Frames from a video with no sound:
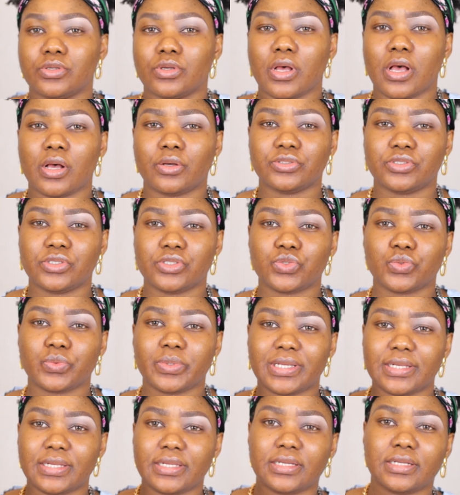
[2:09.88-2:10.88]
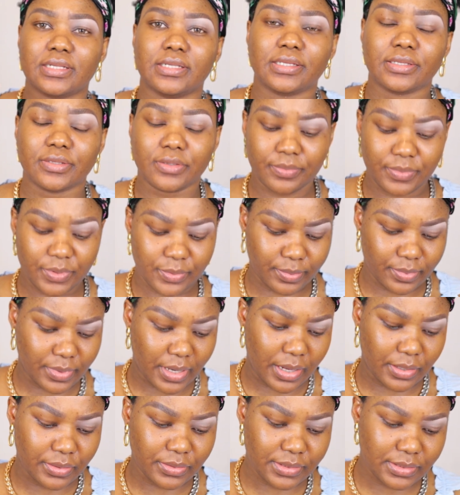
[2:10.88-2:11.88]
so i'll just quickly clean up the
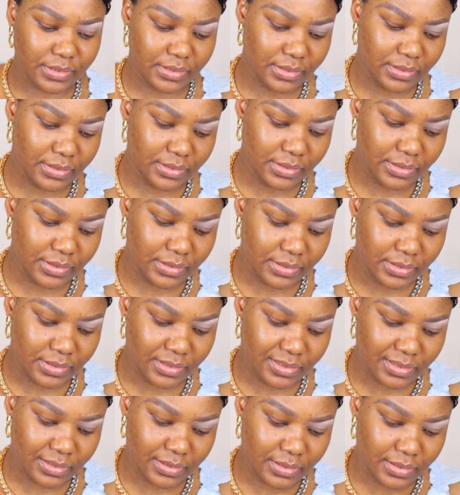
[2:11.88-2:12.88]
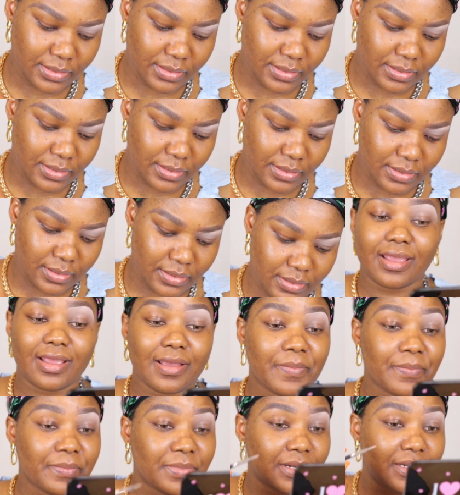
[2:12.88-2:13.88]
brows like, I
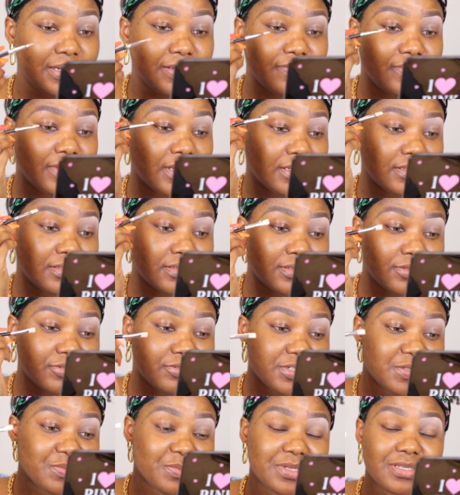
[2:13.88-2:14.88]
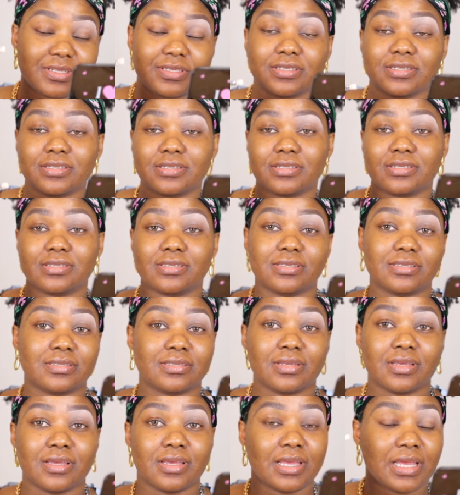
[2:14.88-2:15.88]
can't believe that Christmas
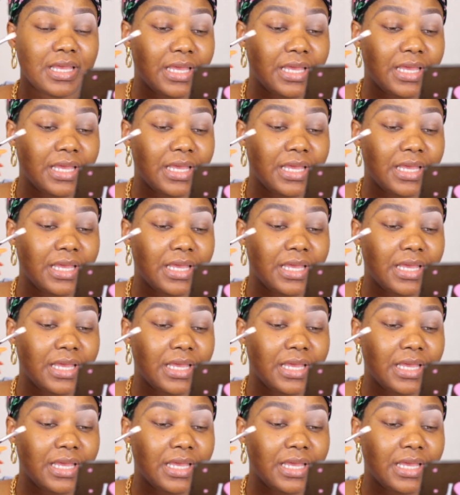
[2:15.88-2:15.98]
is